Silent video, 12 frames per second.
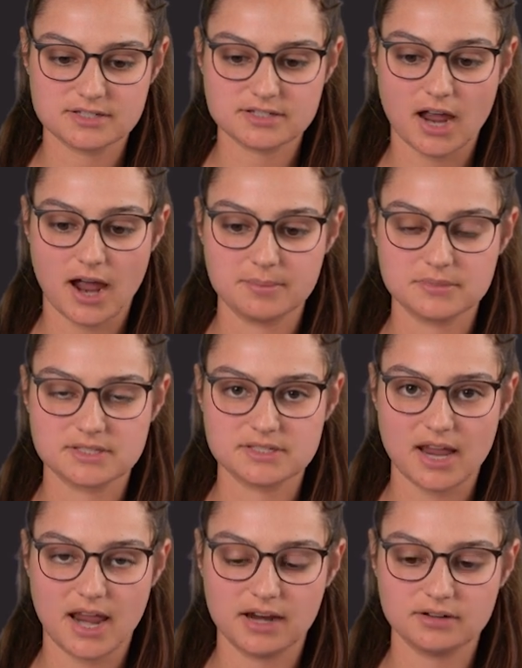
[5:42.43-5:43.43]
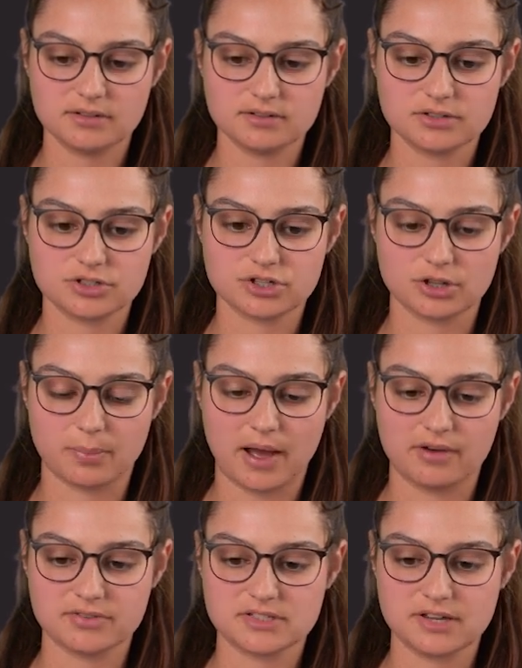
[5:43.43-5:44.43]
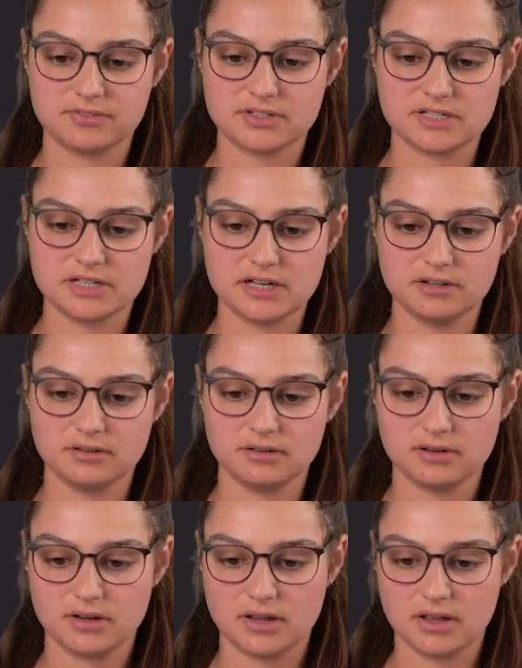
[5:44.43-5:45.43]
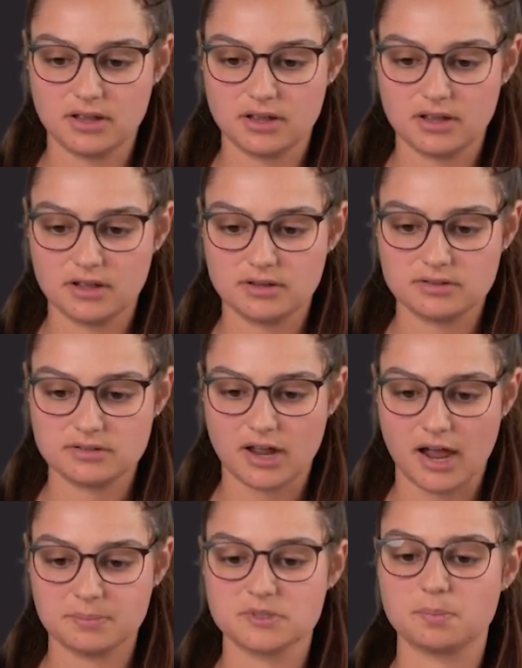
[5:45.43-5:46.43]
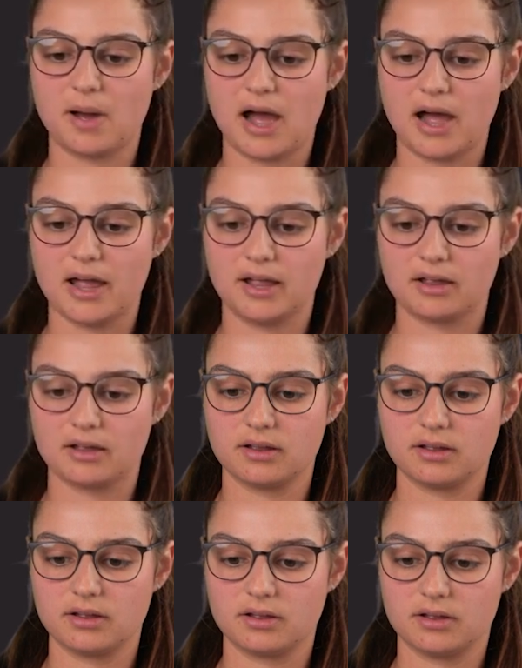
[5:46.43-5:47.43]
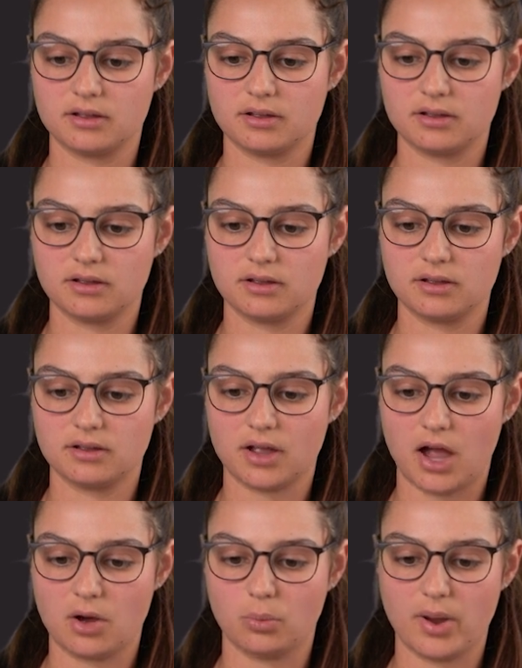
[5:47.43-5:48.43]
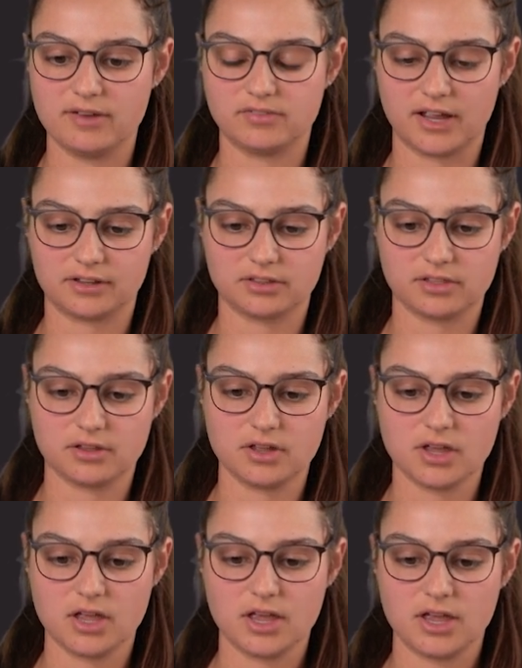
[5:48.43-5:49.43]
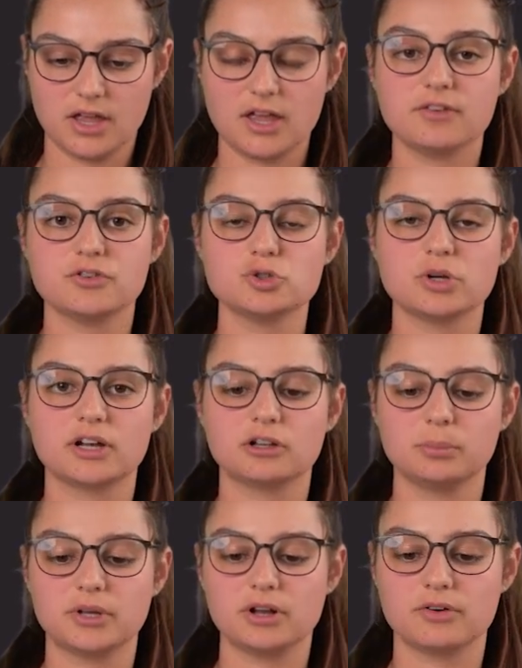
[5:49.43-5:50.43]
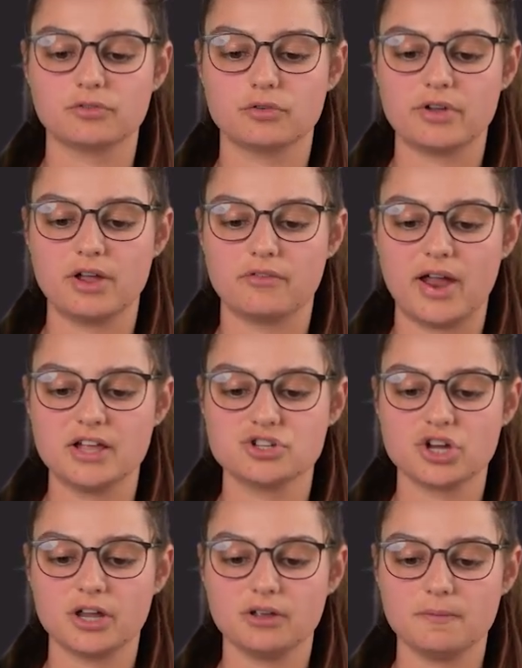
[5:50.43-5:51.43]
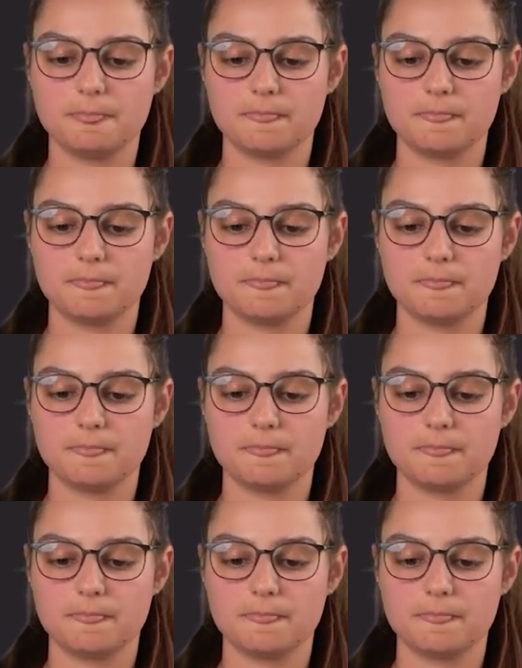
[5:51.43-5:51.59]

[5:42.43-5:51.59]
times 10 to the power of 17 times by our wavelength. If you do a little bit of rearranging,